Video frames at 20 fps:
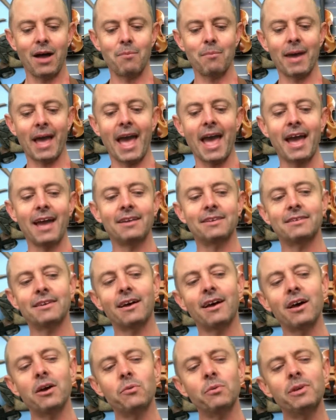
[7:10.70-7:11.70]
Had,
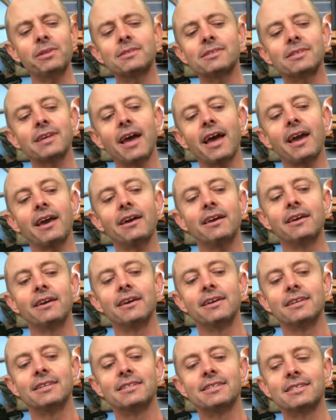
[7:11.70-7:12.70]
I would say,
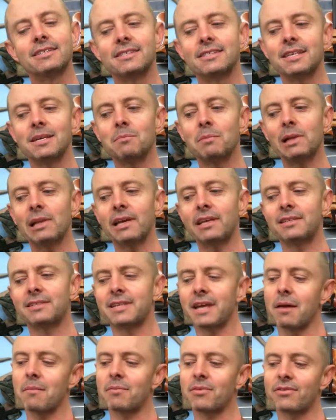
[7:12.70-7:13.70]
similar
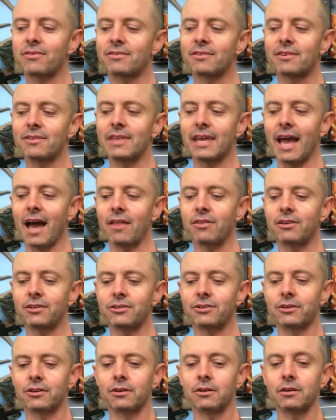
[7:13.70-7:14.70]
depth to the other
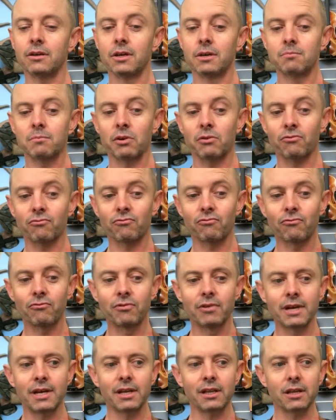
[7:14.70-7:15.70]
two, but
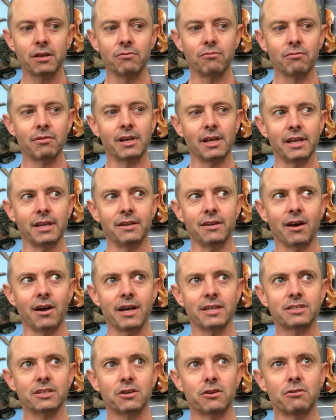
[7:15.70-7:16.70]
really, really
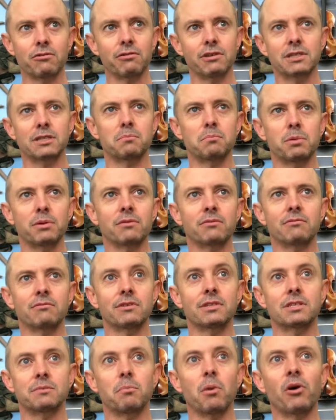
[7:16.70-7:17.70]
nice, crisp
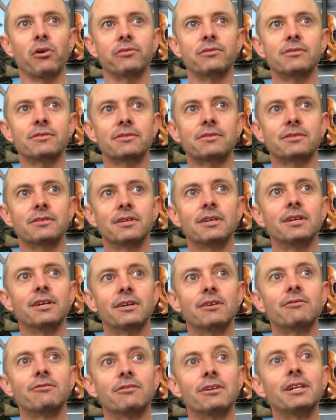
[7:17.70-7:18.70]
response.
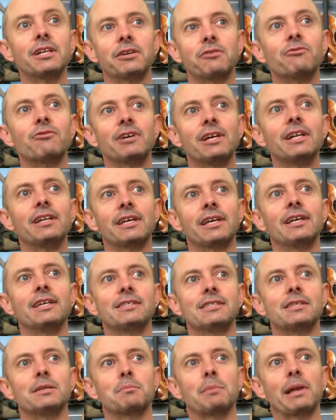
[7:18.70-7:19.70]
Really, really
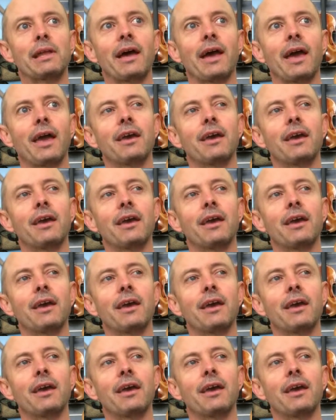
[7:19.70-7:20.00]
easy to play.